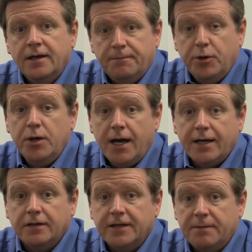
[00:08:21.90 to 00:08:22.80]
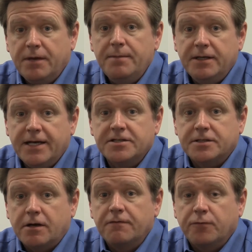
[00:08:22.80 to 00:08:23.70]
Periodically, it may be
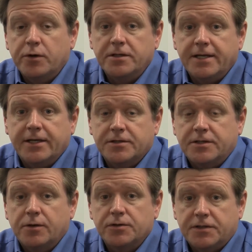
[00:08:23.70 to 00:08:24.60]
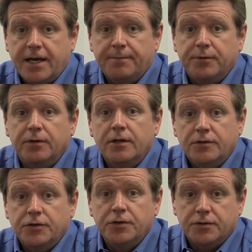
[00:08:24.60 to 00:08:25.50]
necessary for you to take a sterile sample
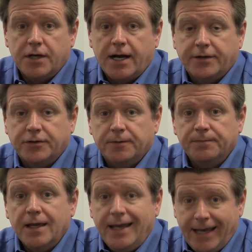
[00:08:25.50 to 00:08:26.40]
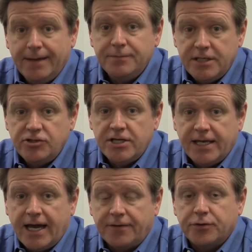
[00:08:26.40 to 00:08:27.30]
to your doctor. MTG
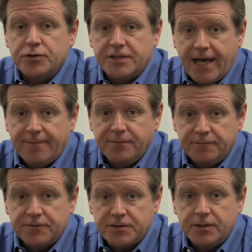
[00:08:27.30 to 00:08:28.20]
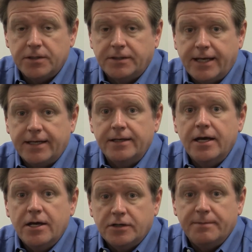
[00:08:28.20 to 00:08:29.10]
catheters have been facilitated
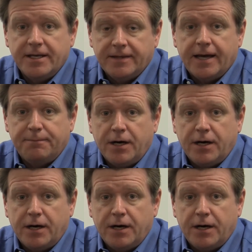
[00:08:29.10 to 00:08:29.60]
to make that